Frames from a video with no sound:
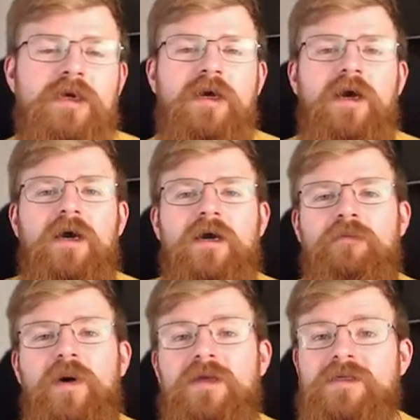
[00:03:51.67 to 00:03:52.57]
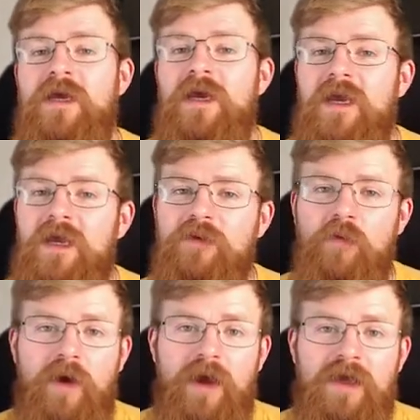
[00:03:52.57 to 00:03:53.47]
But either
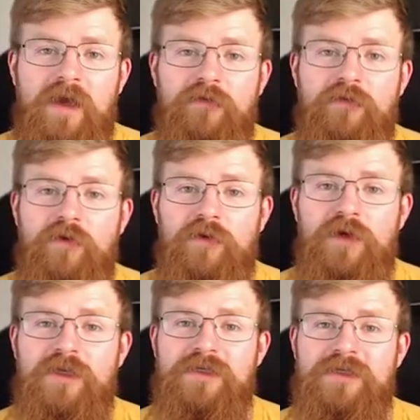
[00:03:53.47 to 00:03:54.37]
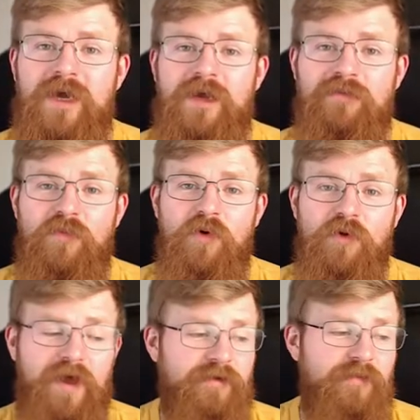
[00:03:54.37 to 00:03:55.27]
way, if you're looking to take more
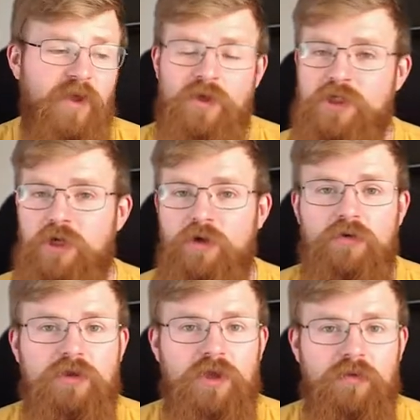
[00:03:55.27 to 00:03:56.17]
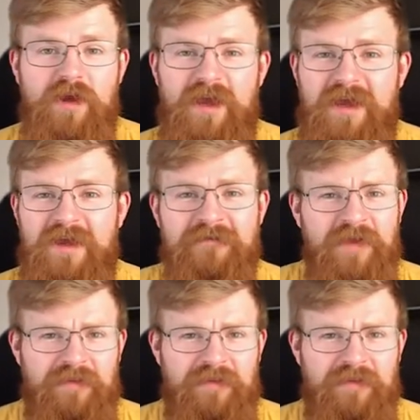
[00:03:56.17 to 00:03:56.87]
than 2, 3,